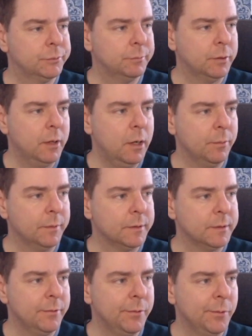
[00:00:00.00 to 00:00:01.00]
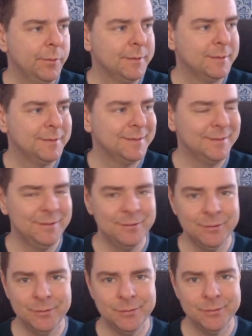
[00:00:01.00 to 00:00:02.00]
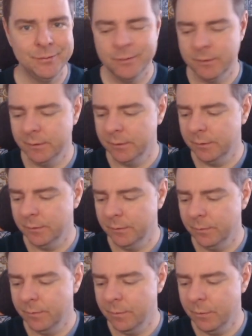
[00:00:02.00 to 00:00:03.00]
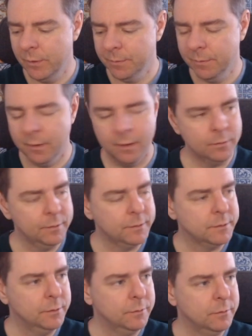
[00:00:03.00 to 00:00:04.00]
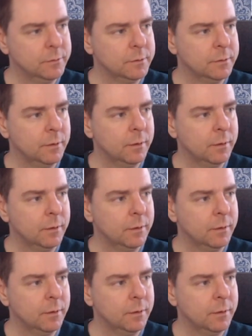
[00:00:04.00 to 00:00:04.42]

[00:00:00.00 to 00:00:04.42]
Problem is, I don't know where this is used, which model it's used.